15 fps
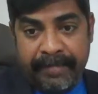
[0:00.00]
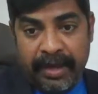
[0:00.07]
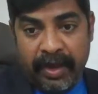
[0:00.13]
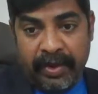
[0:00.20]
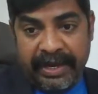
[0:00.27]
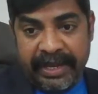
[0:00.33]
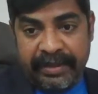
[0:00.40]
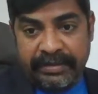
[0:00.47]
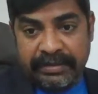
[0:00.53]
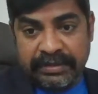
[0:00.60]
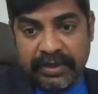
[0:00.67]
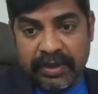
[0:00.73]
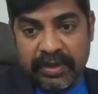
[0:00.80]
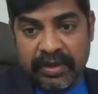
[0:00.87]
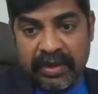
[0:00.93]
Okay,
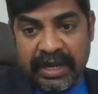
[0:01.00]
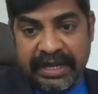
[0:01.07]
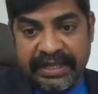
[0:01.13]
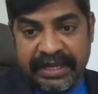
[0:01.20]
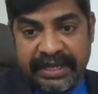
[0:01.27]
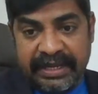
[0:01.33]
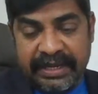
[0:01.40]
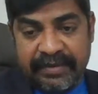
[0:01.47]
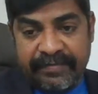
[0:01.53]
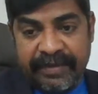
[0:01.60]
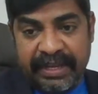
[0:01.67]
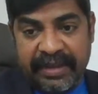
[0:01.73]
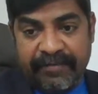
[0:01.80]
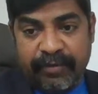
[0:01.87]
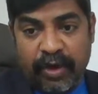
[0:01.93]
so I think we
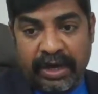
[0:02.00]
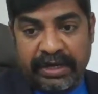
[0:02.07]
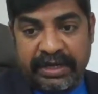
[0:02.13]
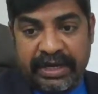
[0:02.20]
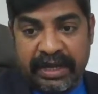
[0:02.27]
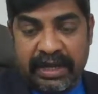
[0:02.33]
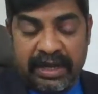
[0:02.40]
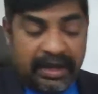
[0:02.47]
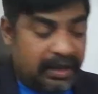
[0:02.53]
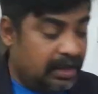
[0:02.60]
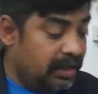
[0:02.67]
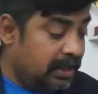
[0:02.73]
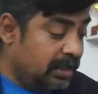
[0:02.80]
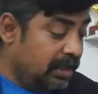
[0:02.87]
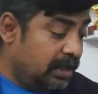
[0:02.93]
have
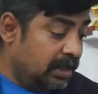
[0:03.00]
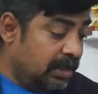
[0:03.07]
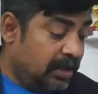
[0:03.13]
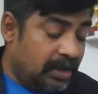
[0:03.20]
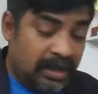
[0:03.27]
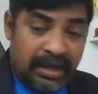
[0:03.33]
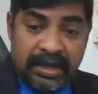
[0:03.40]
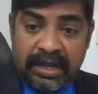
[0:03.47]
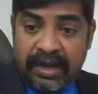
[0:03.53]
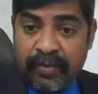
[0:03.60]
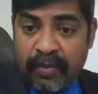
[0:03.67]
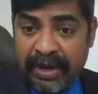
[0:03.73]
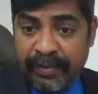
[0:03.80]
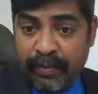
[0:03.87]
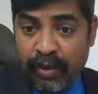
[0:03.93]
got
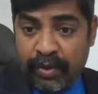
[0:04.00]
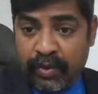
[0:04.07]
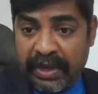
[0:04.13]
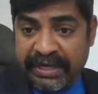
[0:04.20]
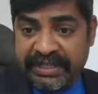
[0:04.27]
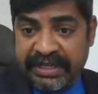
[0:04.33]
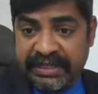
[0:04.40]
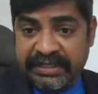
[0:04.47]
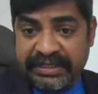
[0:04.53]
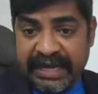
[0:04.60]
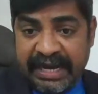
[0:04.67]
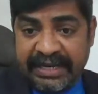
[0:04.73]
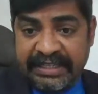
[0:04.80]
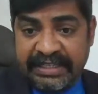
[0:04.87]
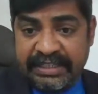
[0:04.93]
one more question.
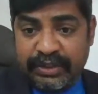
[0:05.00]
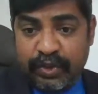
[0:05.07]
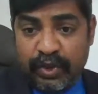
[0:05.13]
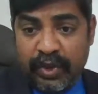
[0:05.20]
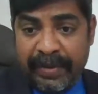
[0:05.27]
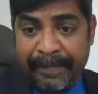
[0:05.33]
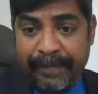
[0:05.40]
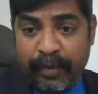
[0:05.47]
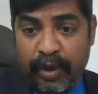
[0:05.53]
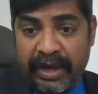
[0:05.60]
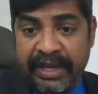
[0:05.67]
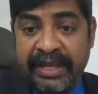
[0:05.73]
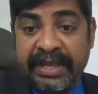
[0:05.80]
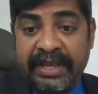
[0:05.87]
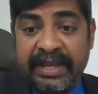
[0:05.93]
Strategies do you
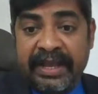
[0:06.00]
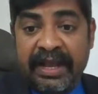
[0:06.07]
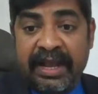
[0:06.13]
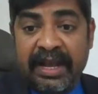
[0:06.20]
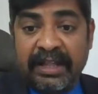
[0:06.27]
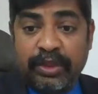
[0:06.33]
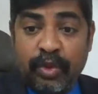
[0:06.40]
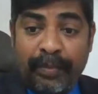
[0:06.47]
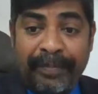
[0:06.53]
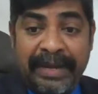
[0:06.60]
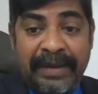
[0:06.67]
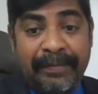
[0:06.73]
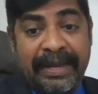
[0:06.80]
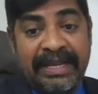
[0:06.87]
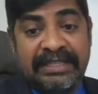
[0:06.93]
employ to
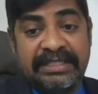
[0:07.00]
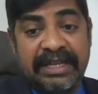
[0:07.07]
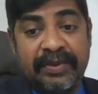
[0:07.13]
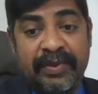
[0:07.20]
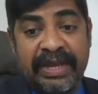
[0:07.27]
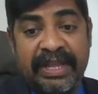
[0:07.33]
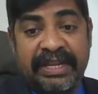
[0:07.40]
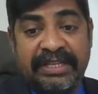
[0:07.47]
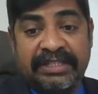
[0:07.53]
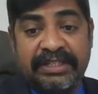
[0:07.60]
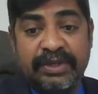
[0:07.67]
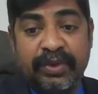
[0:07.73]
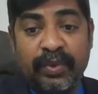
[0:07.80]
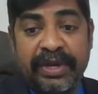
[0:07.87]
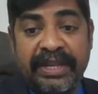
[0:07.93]
minimize the queries
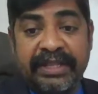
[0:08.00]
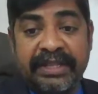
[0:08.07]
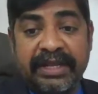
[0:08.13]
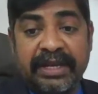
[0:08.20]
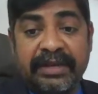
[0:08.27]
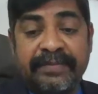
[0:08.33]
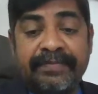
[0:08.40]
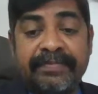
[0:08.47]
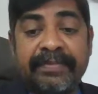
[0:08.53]
during the